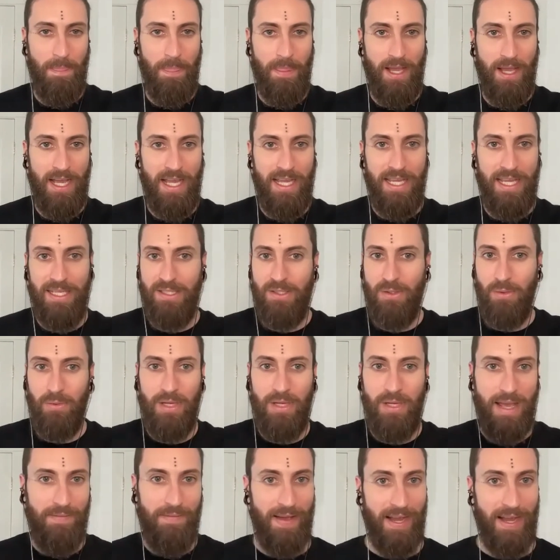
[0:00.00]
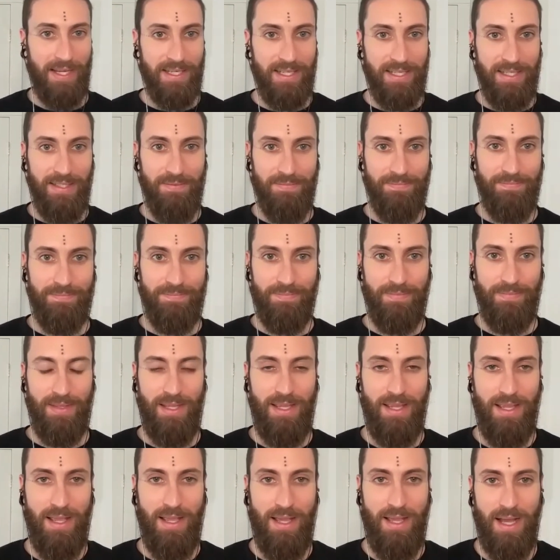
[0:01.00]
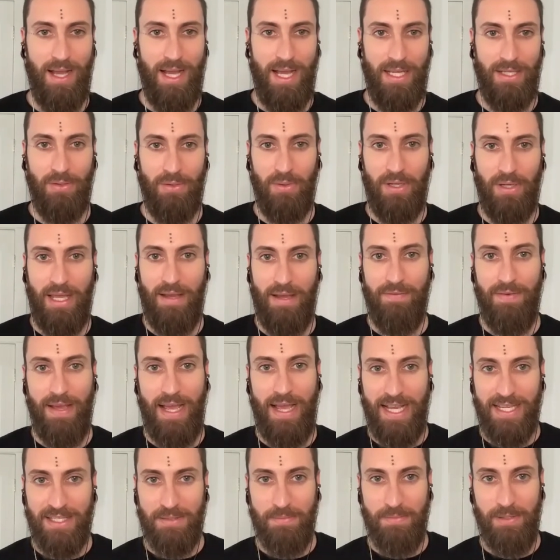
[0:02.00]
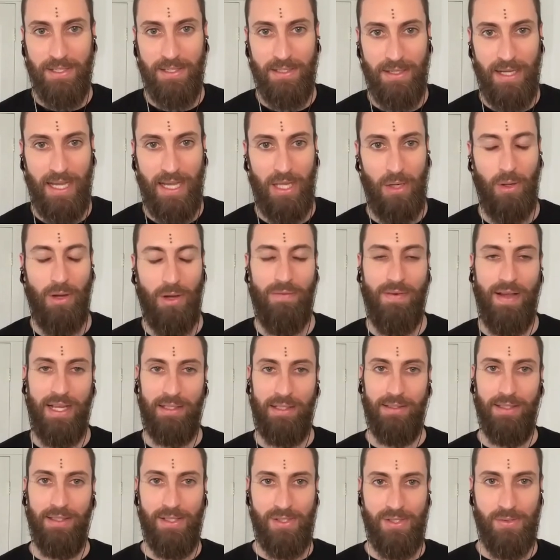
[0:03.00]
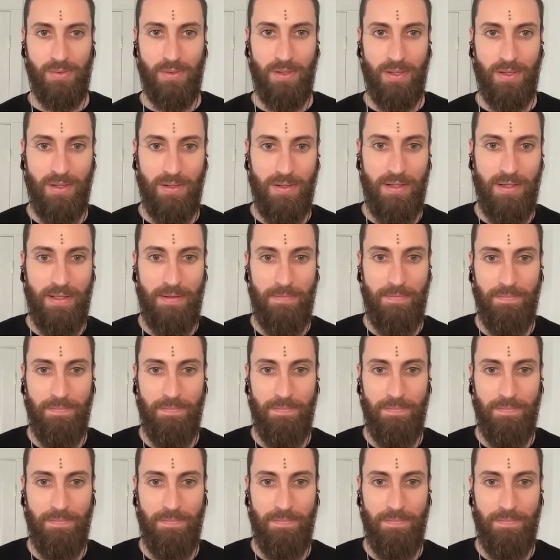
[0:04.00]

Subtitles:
I don't have acne. I don't have asthma. I don't have high cholesterol.